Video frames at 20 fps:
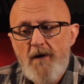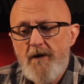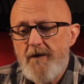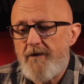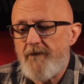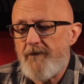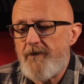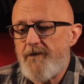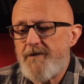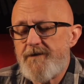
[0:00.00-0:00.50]

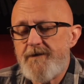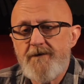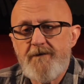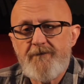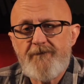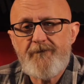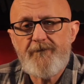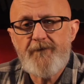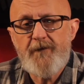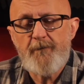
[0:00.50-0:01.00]
you're using
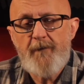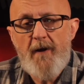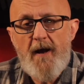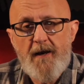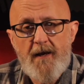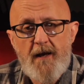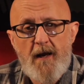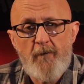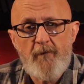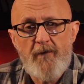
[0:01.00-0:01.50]
the
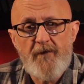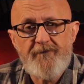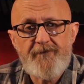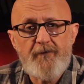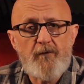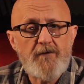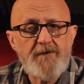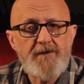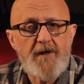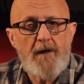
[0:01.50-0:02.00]
back camera, the
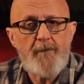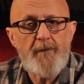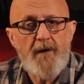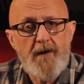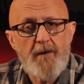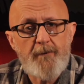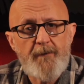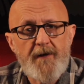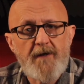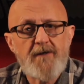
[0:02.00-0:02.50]
48
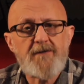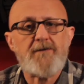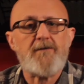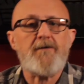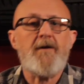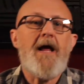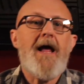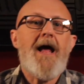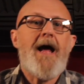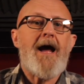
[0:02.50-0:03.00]
megapixel,